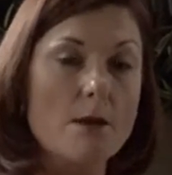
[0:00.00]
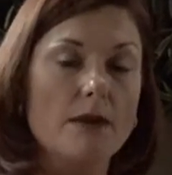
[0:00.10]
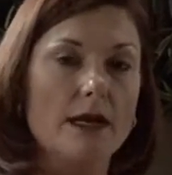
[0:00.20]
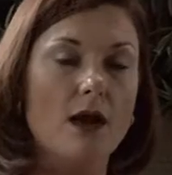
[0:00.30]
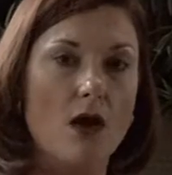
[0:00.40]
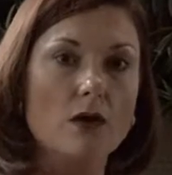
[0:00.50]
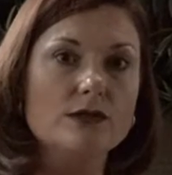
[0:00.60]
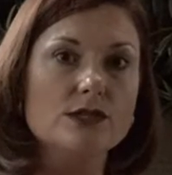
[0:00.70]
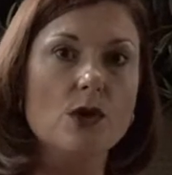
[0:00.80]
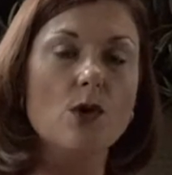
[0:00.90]
but he
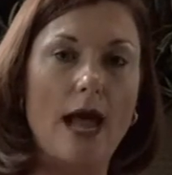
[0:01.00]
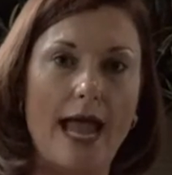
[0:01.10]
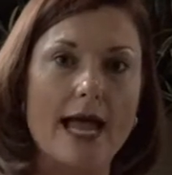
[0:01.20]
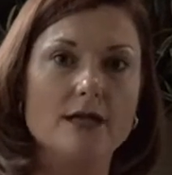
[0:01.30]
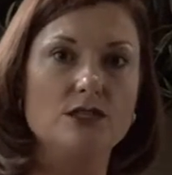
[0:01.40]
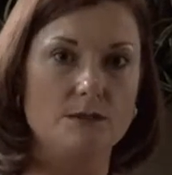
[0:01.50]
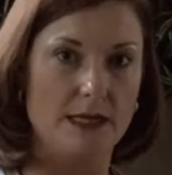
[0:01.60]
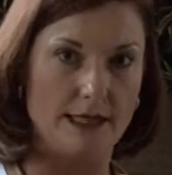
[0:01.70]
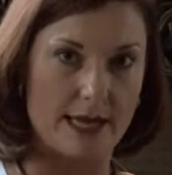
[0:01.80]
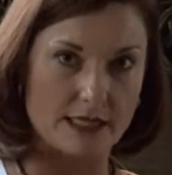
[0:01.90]
also had to
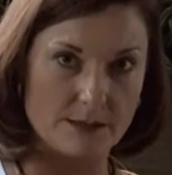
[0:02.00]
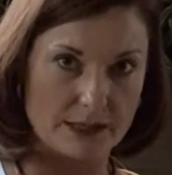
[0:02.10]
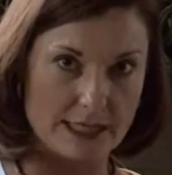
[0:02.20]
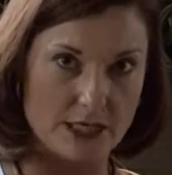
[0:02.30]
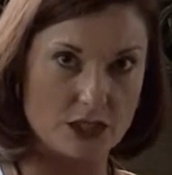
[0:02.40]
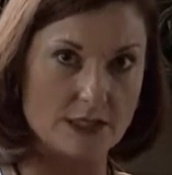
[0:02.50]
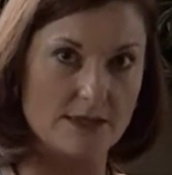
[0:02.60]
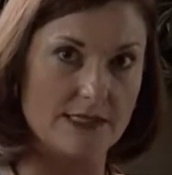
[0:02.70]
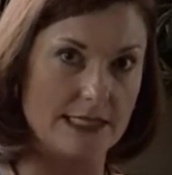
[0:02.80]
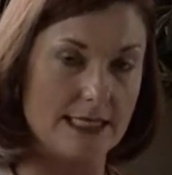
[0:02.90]
meet the expectations
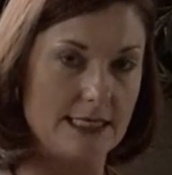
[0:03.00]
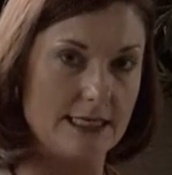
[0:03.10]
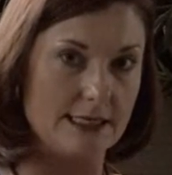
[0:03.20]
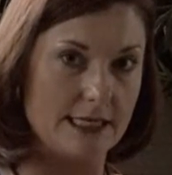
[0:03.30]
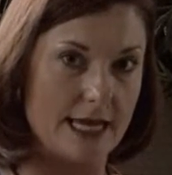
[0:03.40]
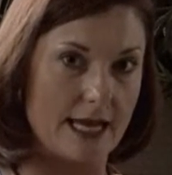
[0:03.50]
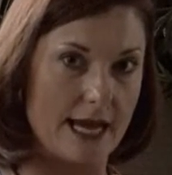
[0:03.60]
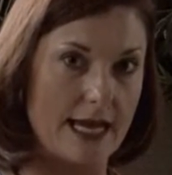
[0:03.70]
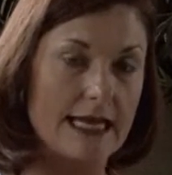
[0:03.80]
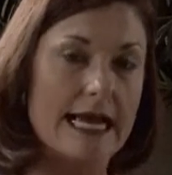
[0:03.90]
of the
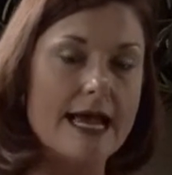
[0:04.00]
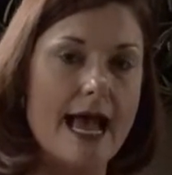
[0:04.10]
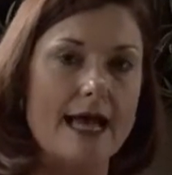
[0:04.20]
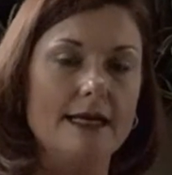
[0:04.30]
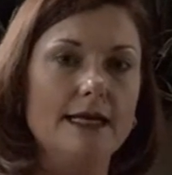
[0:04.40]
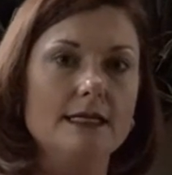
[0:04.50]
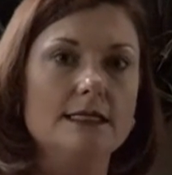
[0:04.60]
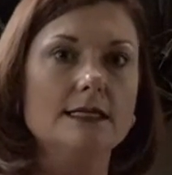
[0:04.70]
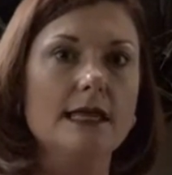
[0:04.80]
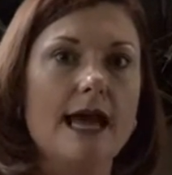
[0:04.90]
TTCAA. And he
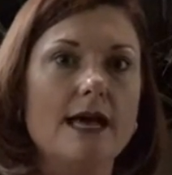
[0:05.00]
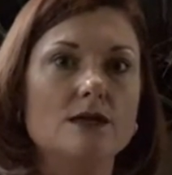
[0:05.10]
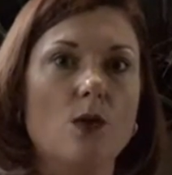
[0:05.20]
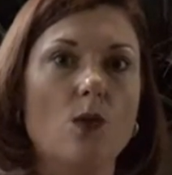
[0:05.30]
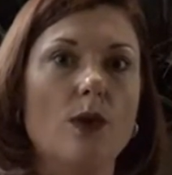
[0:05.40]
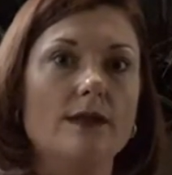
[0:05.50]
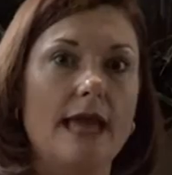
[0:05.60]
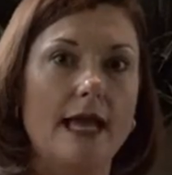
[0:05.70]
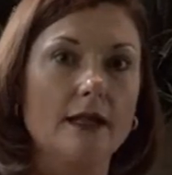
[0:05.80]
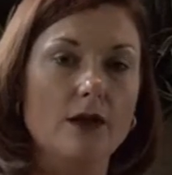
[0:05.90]
did that with
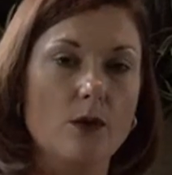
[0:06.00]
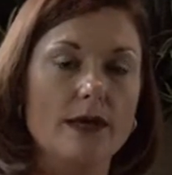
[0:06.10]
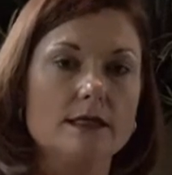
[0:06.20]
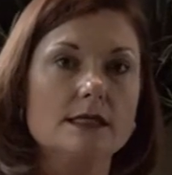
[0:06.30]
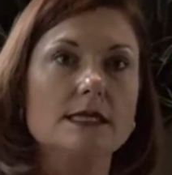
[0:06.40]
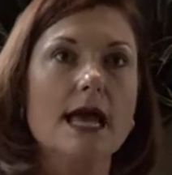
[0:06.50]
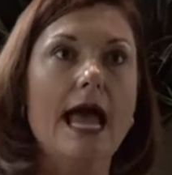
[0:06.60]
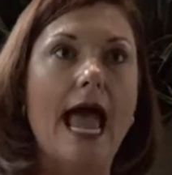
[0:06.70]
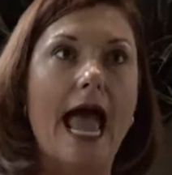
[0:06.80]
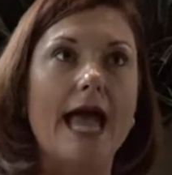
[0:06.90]
eloquence
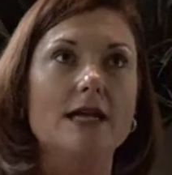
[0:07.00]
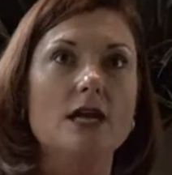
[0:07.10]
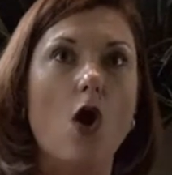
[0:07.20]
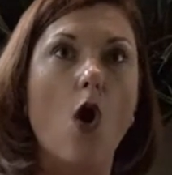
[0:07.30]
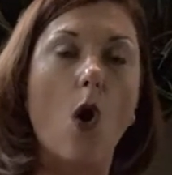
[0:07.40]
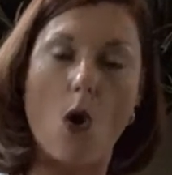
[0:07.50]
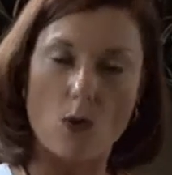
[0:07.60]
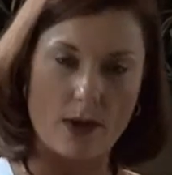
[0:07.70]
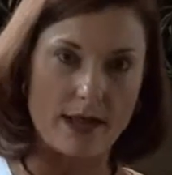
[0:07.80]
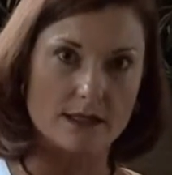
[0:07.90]
and
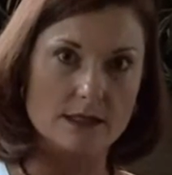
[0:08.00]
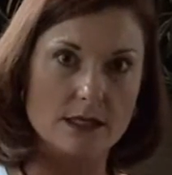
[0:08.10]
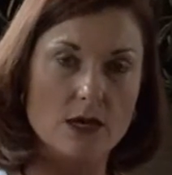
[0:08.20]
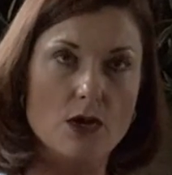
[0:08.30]
always,